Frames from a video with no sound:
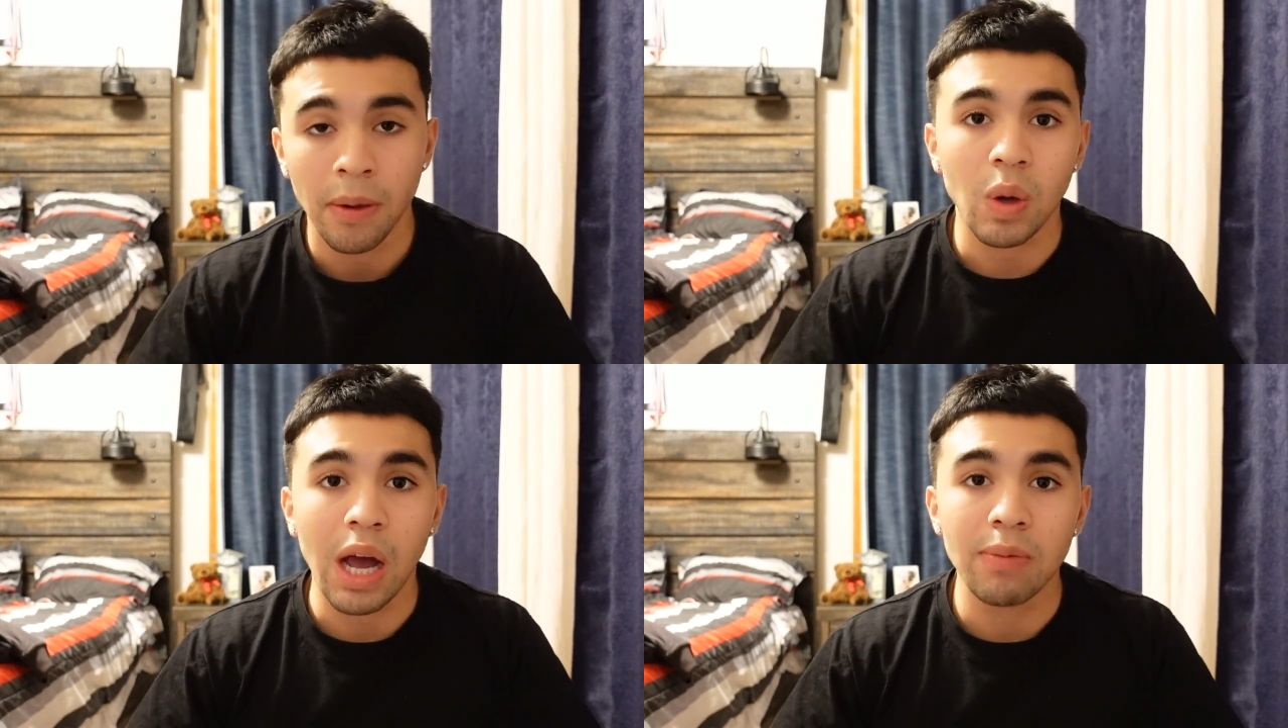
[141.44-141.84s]

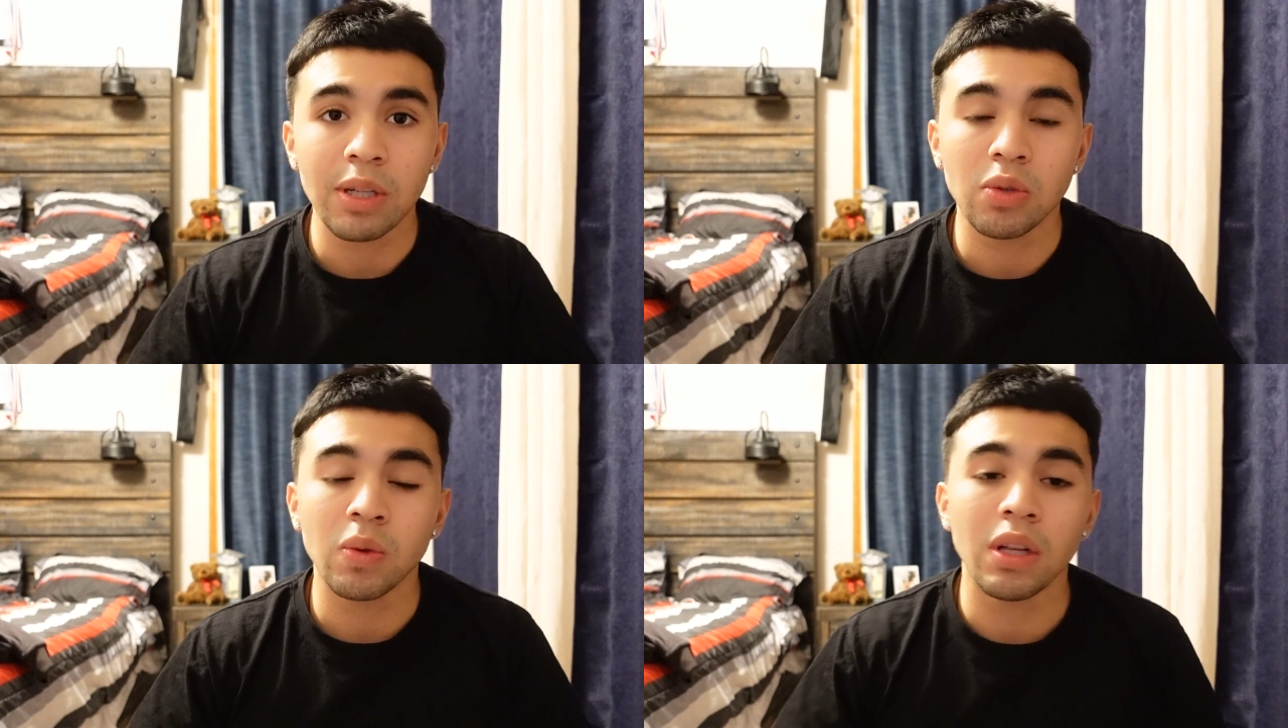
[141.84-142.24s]
So I've
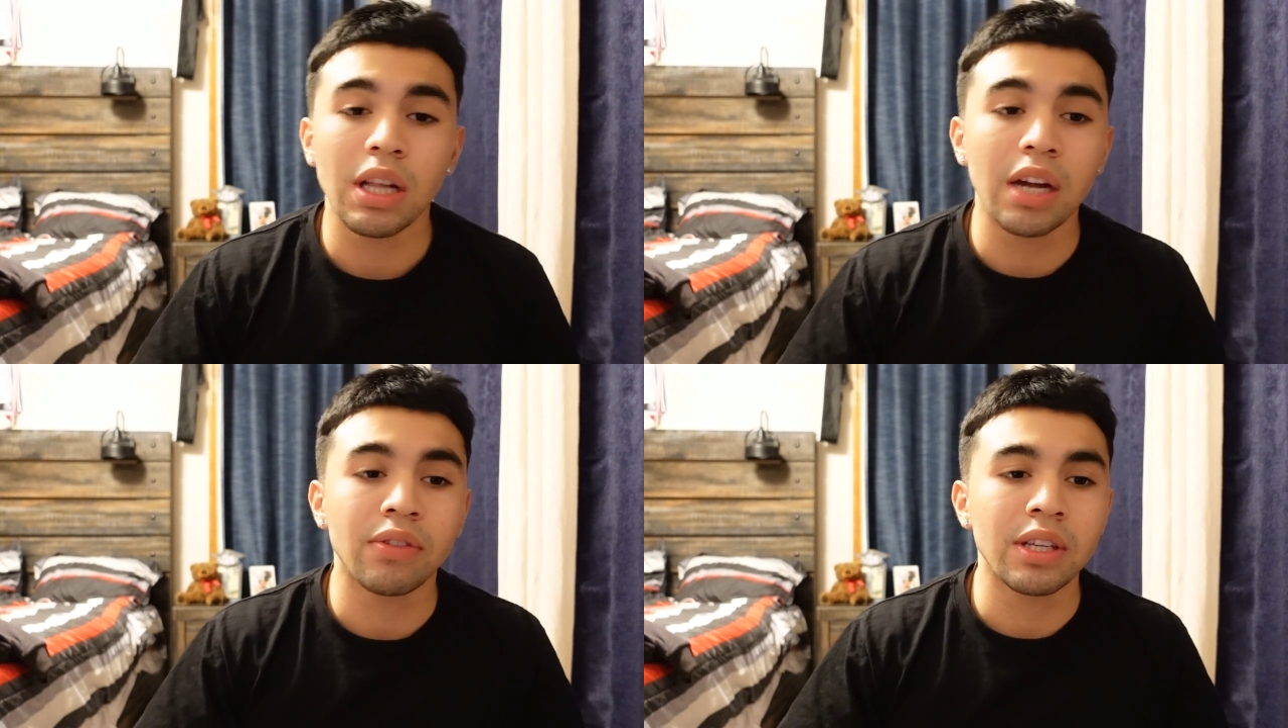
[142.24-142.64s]
been doing a
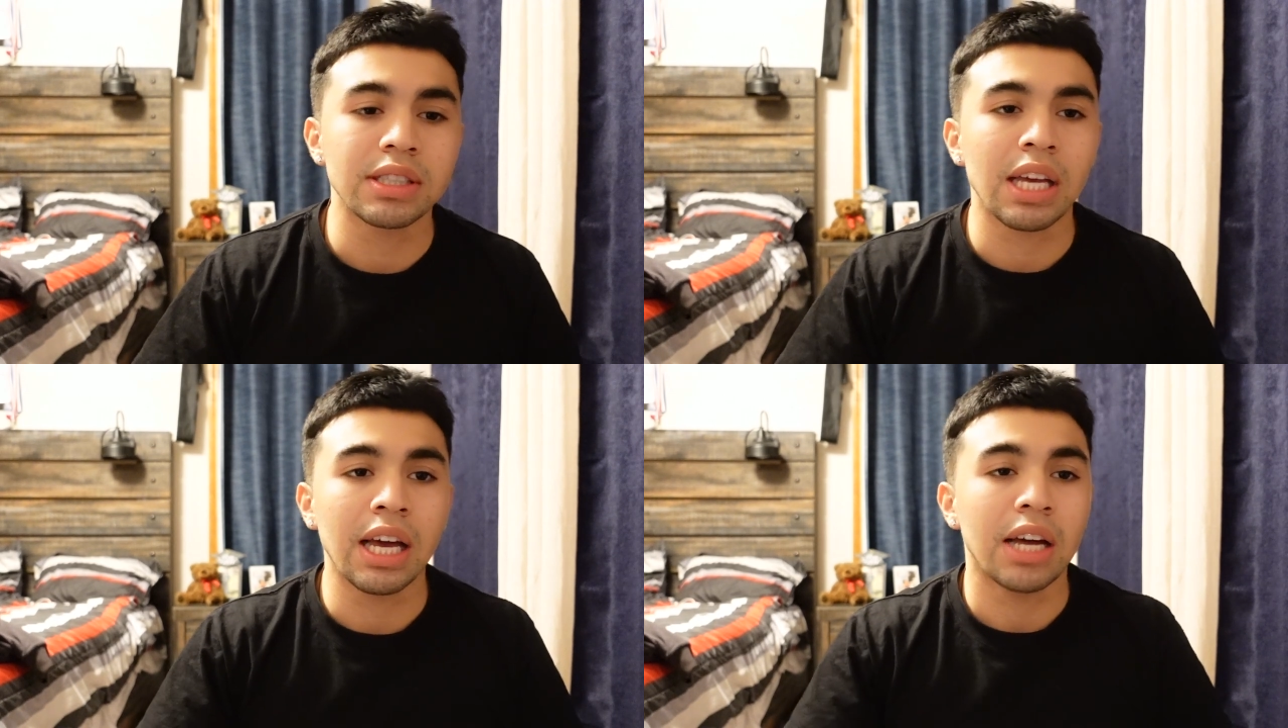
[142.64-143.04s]
lot of
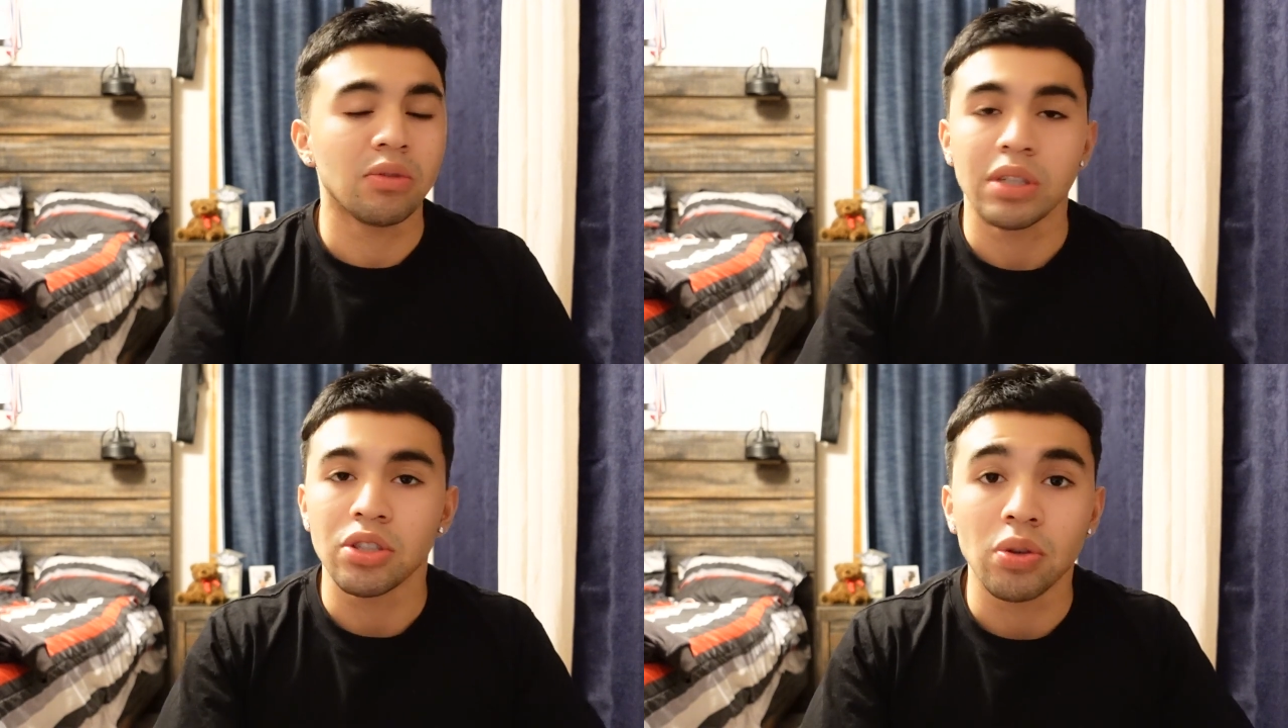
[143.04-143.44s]
things that I
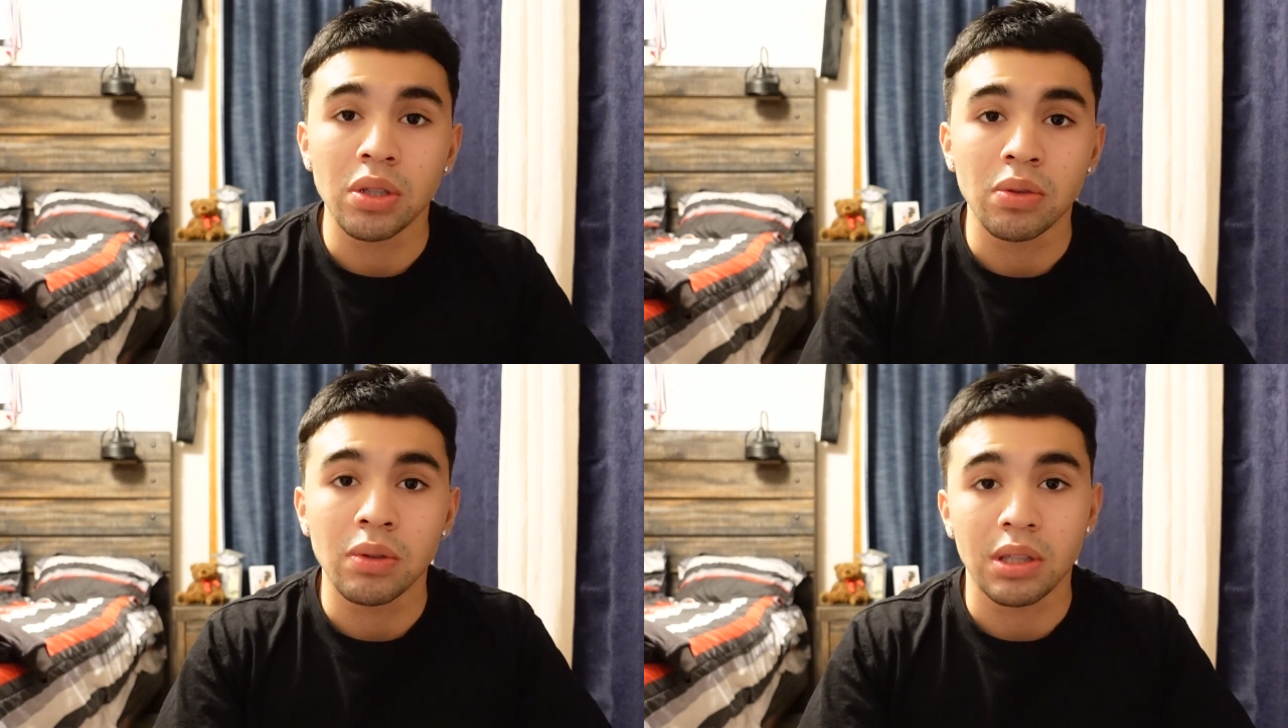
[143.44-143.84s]
don't enjoy
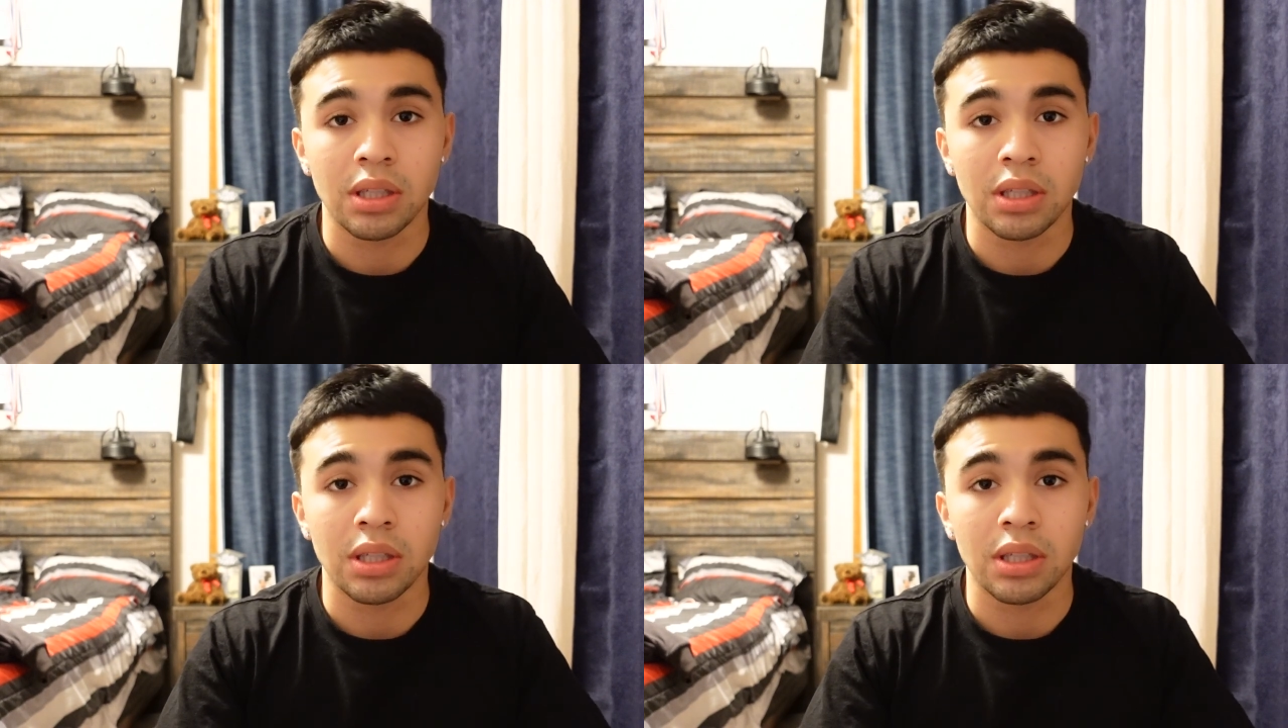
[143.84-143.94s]
doing.